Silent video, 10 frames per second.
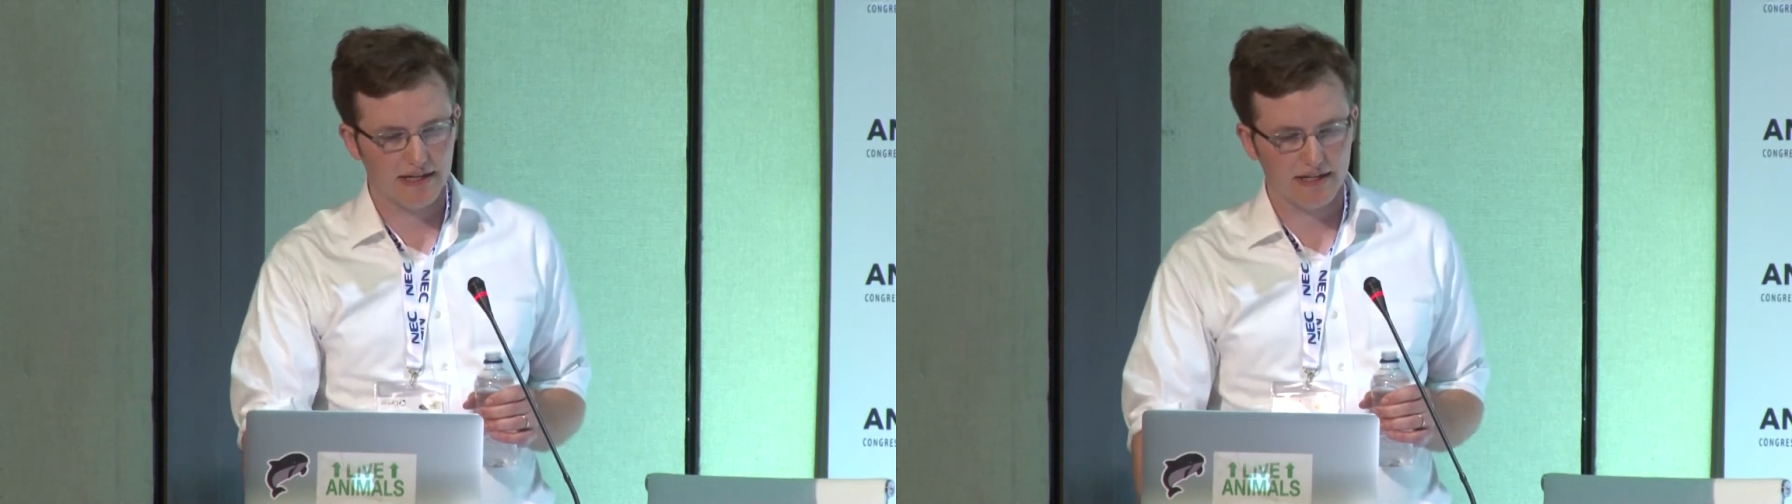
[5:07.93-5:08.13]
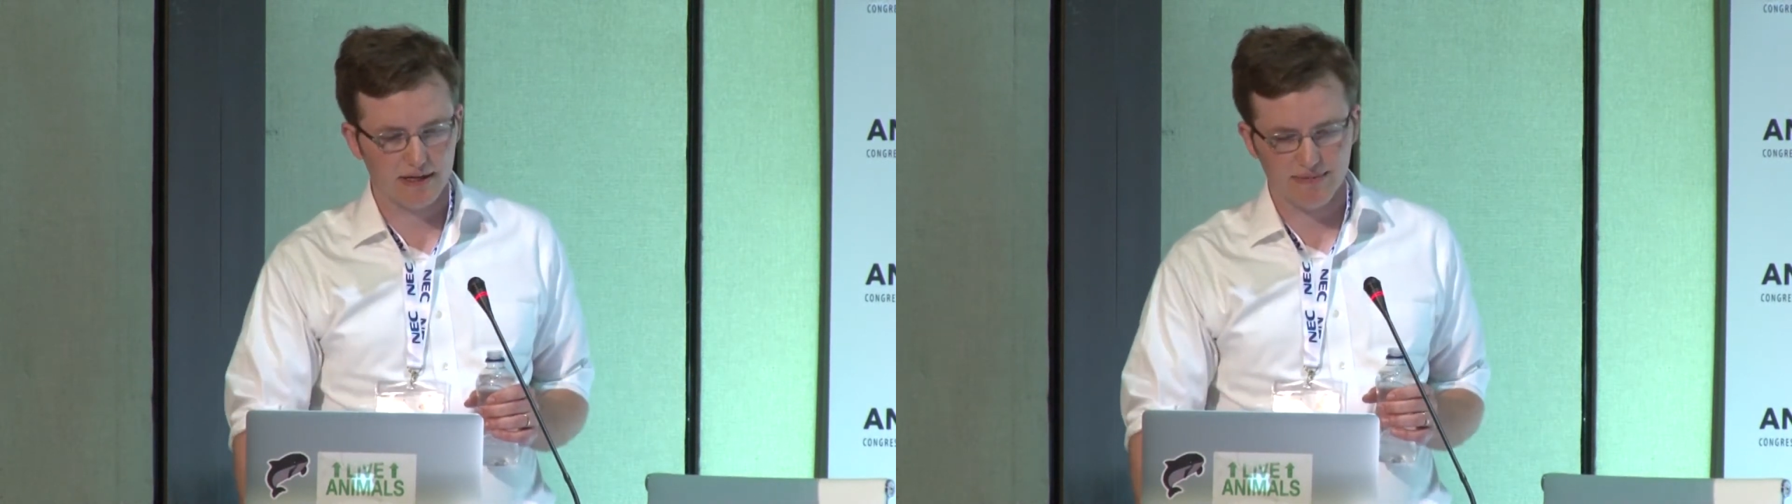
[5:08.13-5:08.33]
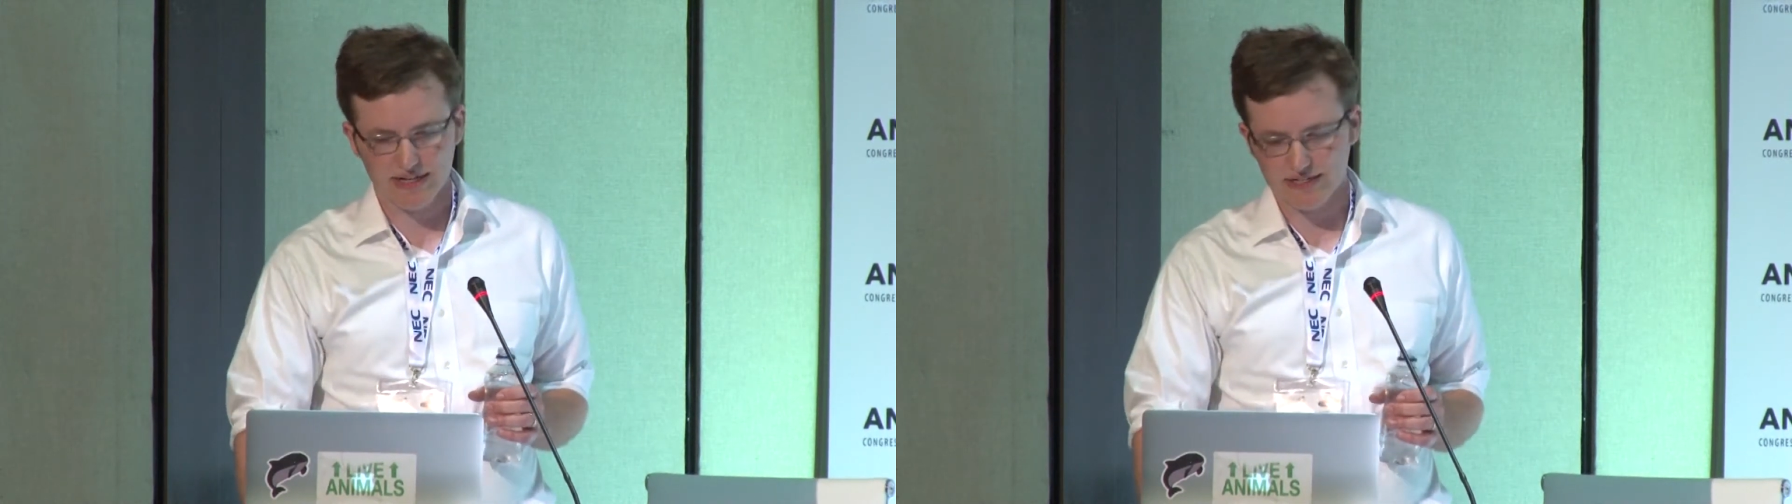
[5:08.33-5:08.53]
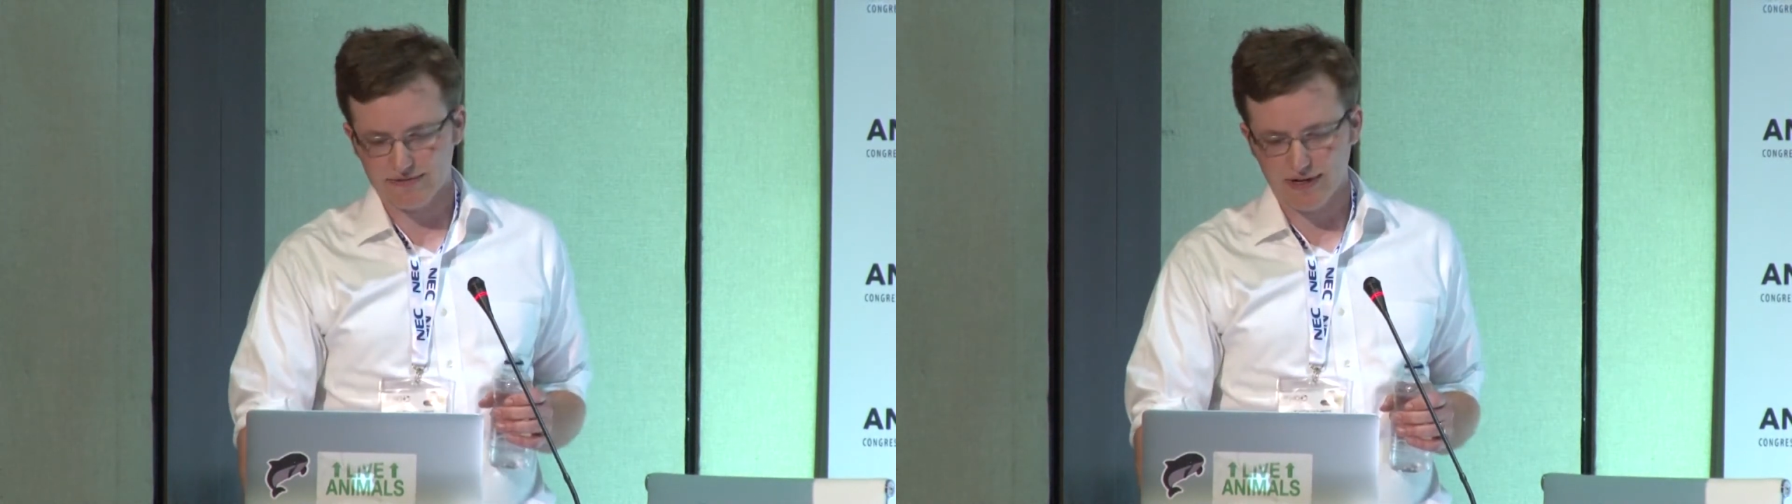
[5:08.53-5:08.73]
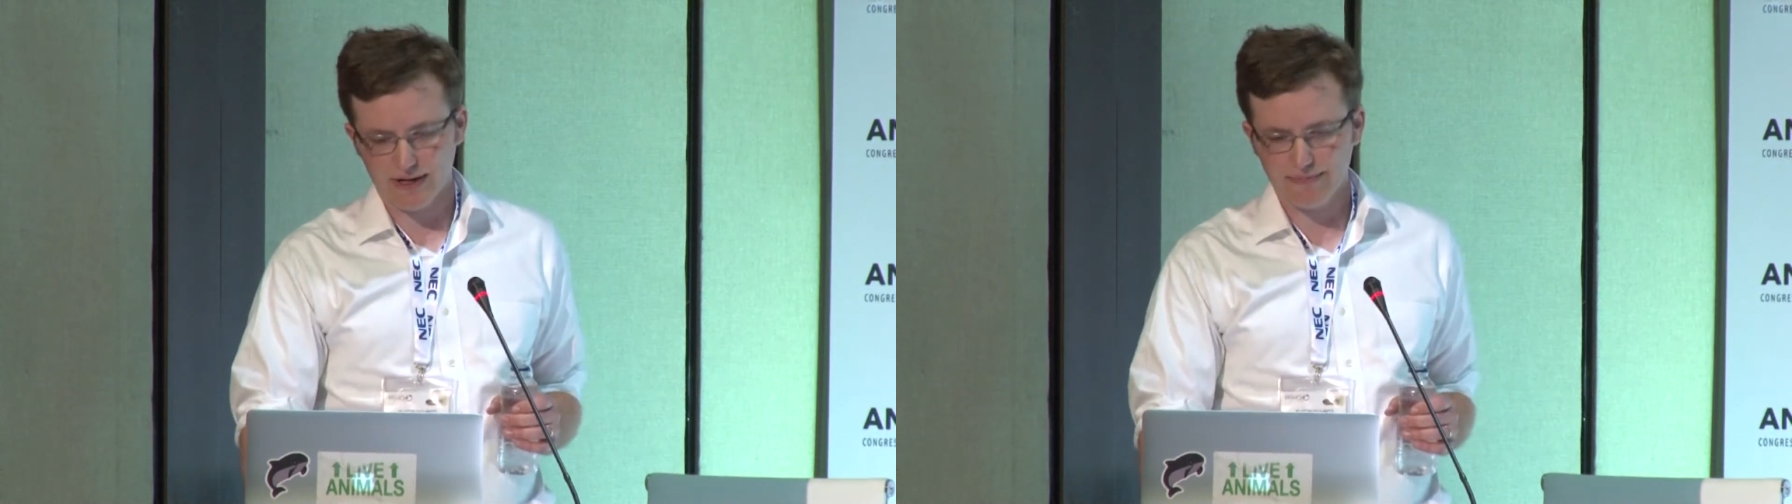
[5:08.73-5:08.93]
a little bit as
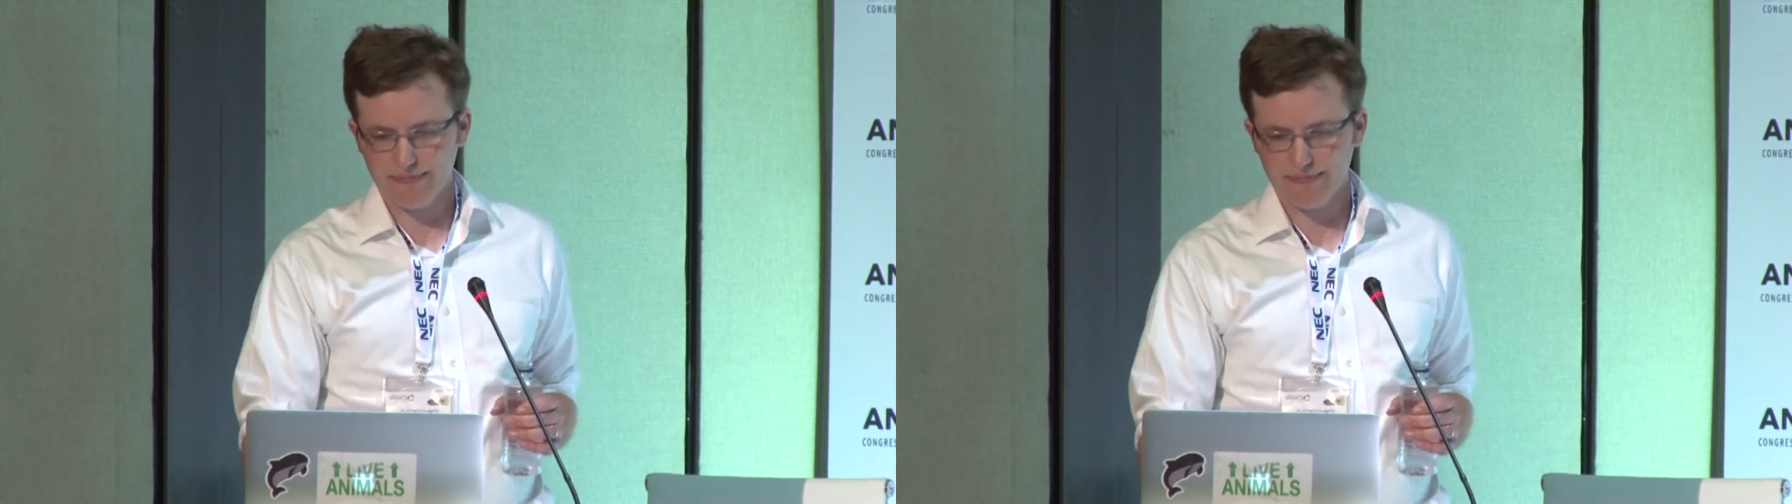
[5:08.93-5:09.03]
well.